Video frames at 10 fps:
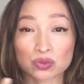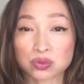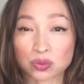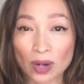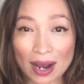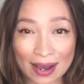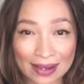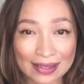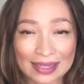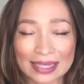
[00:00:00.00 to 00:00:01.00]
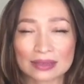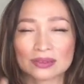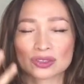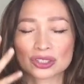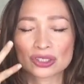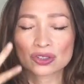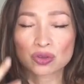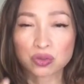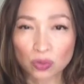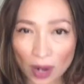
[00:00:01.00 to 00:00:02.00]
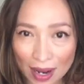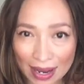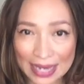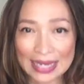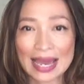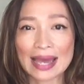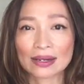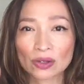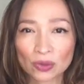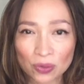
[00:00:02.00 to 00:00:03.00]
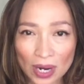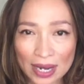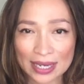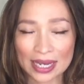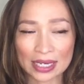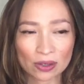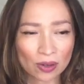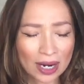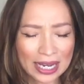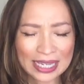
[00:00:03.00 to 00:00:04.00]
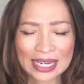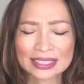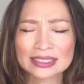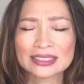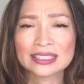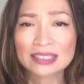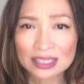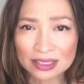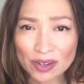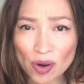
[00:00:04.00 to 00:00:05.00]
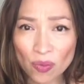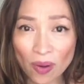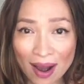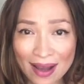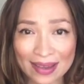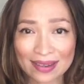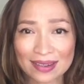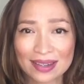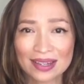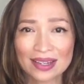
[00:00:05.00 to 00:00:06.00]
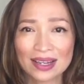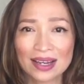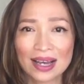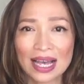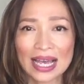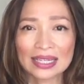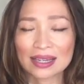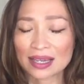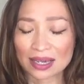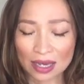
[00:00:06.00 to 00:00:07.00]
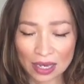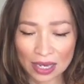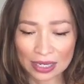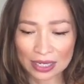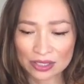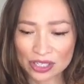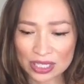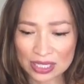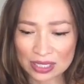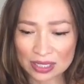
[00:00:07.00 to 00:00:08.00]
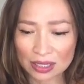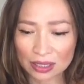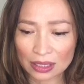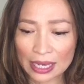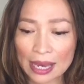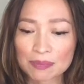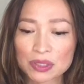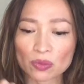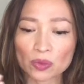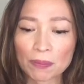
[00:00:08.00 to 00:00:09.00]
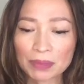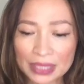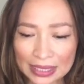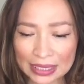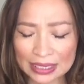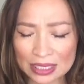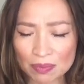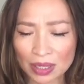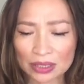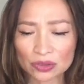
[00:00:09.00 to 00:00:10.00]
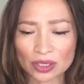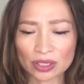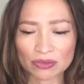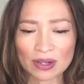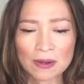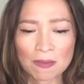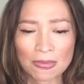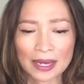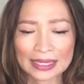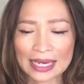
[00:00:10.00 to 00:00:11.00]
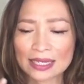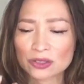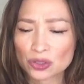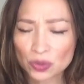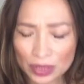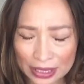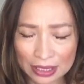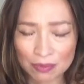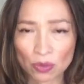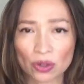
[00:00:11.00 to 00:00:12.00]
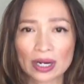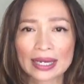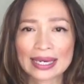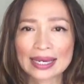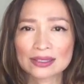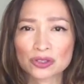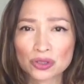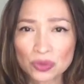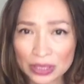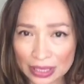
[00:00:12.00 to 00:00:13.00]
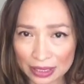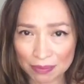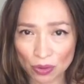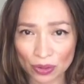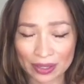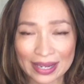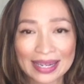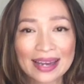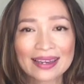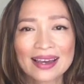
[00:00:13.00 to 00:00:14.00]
cry, like just cry and cry and cry, and I didn't know why. And I just kept repeating this mantra of I can't do it anymore. I can't do it anymore. And